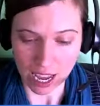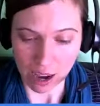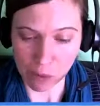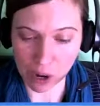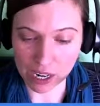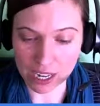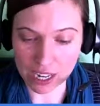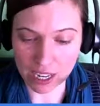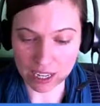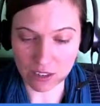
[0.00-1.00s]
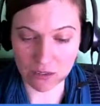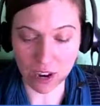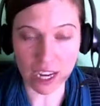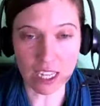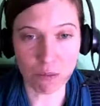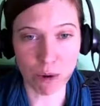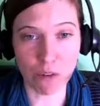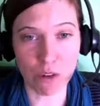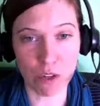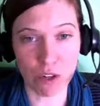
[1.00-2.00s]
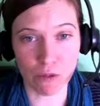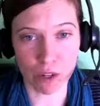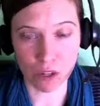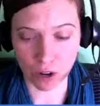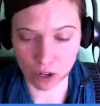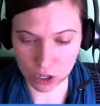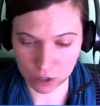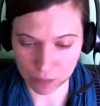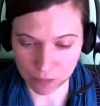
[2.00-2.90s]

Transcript: where he is Vice Provost of Research.